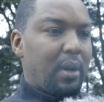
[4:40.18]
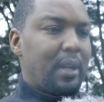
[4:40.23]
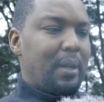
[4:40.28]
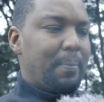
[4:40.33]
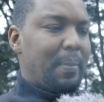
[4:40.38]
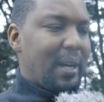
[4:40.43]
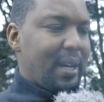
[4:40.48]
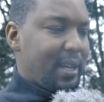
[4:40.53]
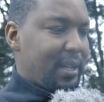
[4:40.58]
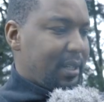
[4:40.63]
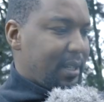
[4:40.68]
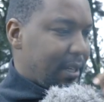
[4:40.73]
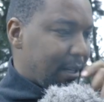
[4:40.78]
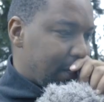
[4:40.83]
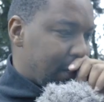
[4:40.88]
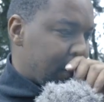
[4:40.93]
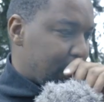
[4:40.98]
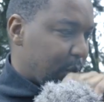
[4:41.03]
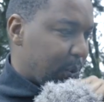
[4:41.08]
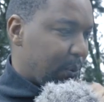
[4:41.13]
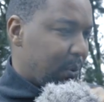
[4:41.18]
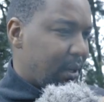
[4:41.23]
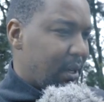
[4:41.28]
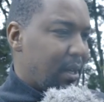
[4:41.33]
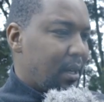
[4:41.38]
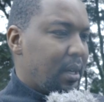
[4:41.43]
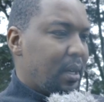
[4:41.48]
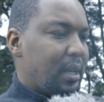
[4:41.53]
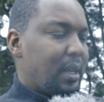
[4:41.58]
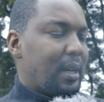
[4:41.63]
Okay, back in Kericho.
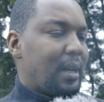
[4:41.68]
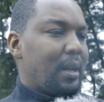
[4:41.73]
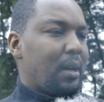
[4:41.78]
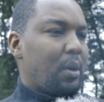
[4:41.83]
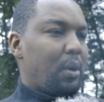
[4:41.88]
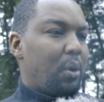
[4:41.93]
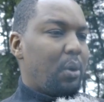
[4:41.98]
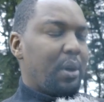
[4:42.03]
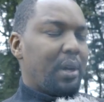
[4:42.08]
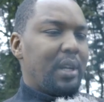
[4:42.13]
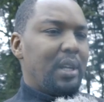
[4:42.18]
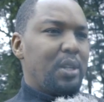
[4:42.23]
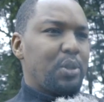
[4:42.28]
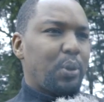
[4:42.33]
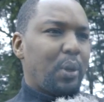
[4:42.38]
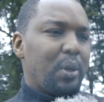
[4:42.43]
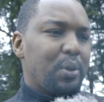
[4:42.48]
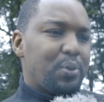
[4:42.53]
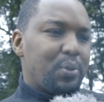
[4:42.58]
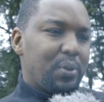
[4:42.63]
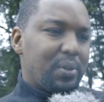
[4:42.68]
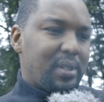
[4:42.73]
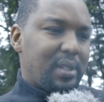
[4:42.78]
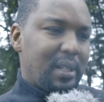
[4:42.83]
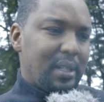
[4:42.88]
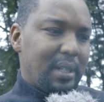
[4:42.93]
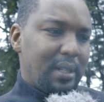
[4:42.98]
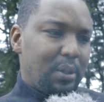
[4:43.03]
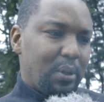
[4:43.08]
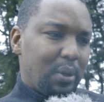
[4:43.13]
Mm-hmm. Yeah. Okay, so I used to
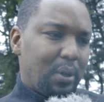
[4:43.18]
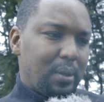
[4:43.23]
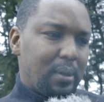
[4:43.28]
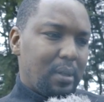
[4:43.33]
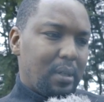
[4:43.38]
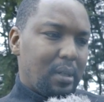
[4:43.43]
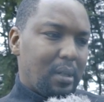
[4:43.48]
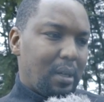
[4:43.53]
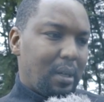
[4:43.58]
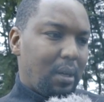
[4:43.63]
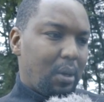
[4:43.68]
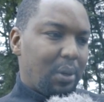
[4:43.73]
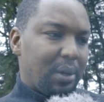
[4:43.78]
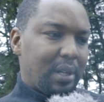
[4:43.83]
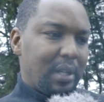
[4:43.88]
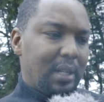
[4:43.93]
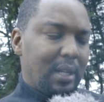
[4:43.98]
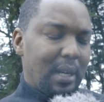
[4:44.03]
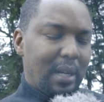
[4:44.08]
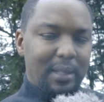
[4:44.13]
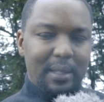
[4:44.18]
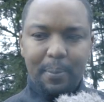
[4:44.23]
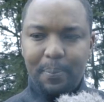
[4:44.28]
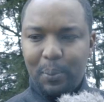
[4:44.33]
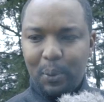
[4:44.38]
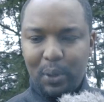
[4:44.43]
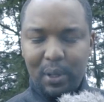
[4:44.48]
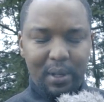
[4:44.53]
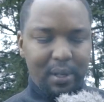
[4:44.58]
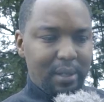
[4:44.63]
see the dog. Okay, near the
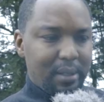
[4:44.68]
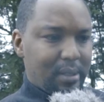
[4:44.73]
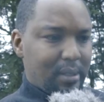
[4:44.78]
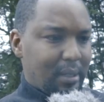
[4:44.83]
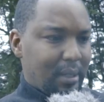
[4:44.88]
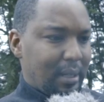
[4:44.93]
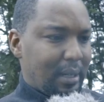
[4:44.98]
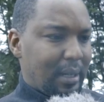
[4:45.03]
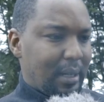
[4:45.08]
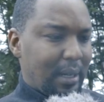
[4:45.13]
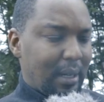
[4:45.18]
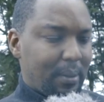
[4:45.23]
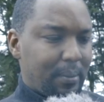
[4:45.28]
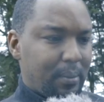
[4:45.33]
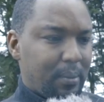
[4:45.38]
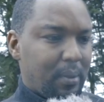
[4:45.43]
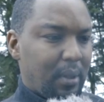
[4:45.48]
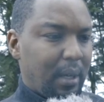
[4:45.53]
police dogs.